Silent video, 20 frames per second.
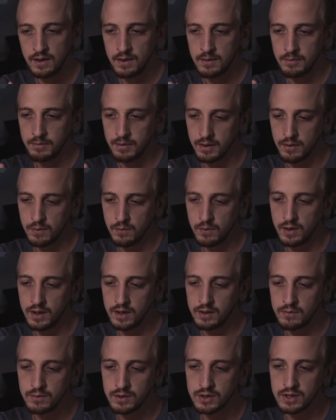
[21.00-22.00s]
by
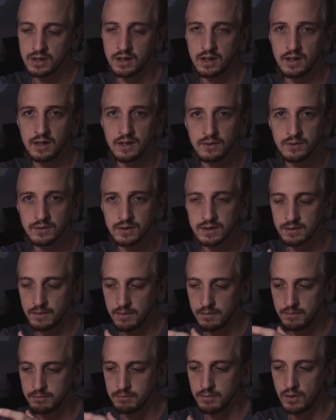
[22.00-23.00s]
one which
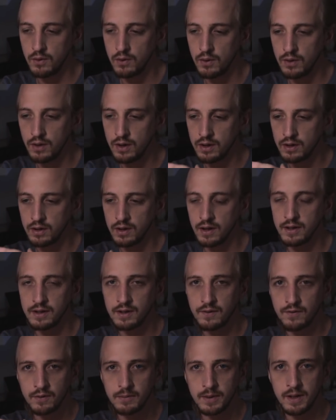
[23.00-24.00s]
allows more
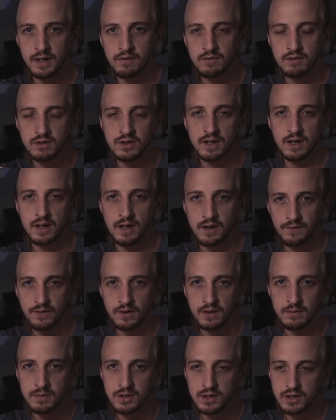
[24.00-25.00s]
light from hydrogen
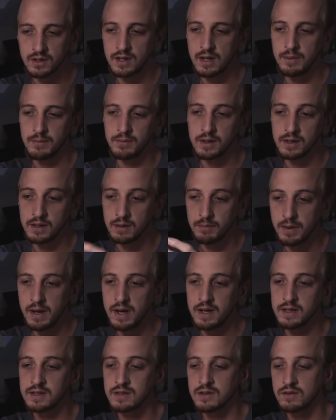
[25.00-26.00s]
alpha emission nebula to
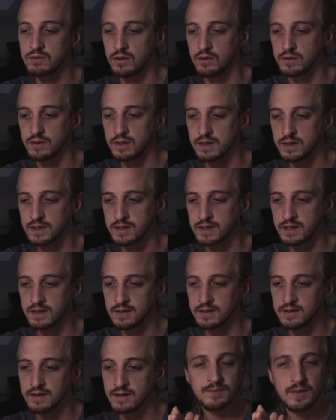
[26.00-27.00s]
pass through onto the
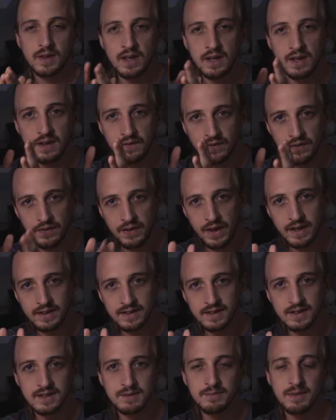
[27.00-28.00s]
sensor. If
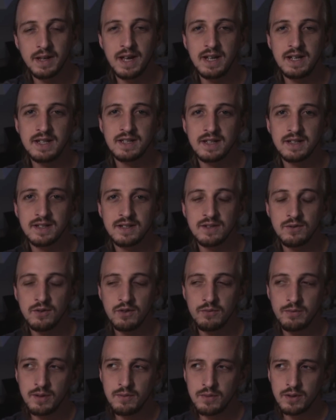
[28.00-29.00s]
that doesn't make any sense to you,
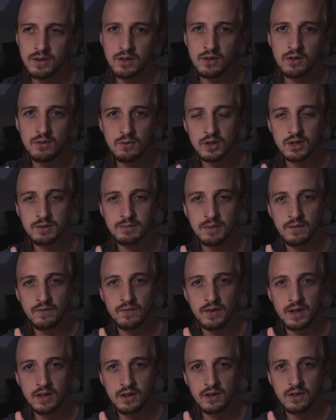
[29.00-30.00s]
you might want to go and watch my
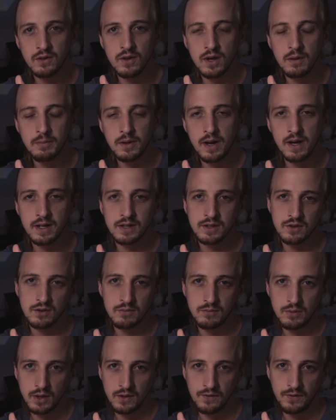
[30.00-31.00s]
video about
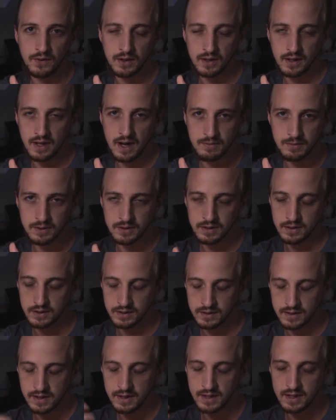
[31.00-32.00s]
astro-modified cameras,
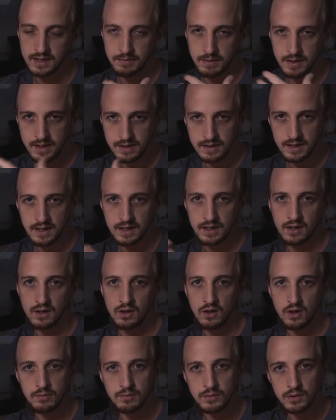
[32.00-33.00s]
because it explains it in a
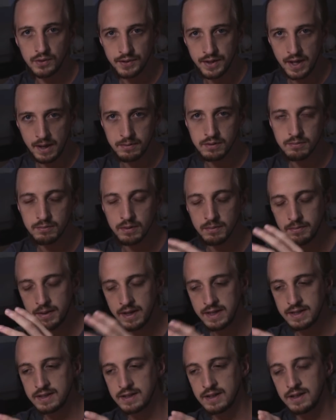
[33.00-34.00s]
lot more depth. But
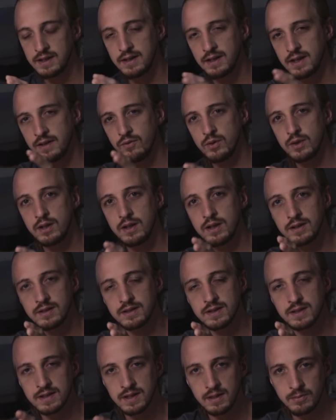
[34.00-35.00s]
basically, I'll give you a
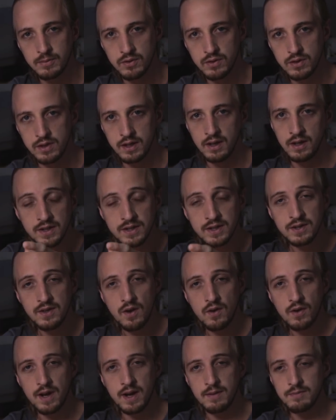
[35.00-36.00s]
little summary.
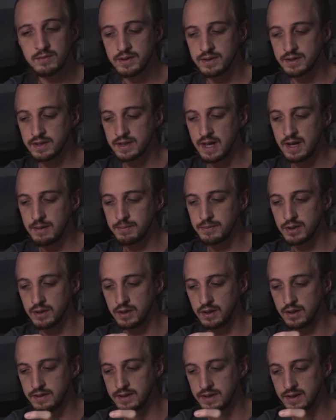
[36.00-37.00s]
Stock cameras capture
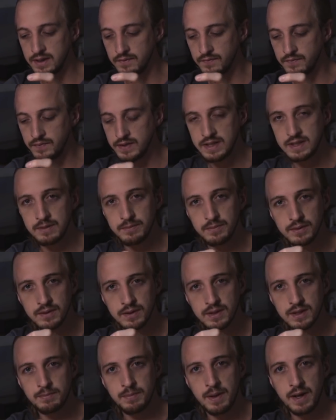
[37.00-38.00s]
light in the visible
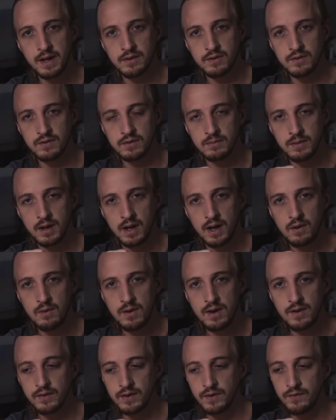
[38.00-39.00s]
spectrum.
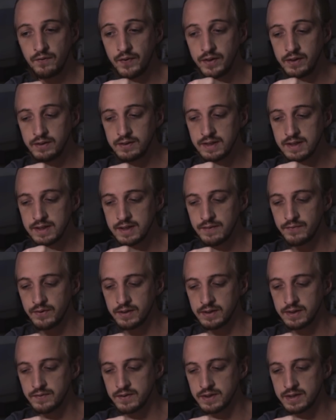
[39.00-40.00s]
However, filters in
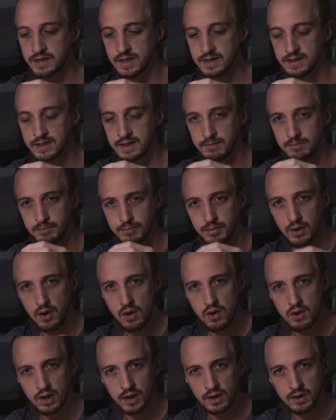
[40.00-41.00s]
front of the sensor
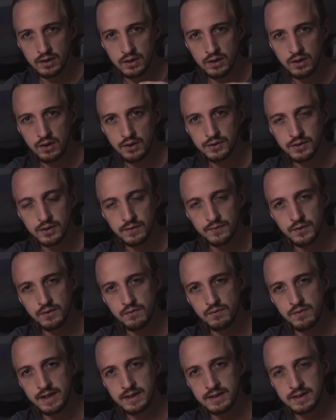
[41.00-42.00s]
block a lot of the
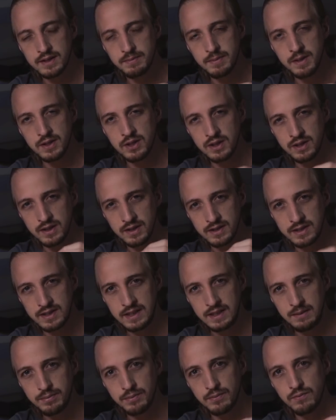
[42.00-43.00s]
reds, especially the
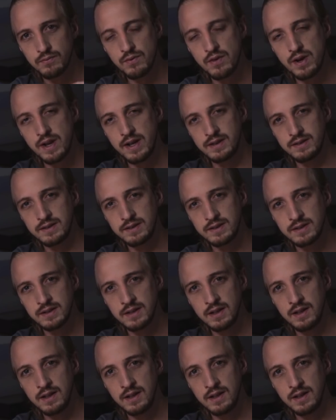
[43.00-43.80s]
deep reds.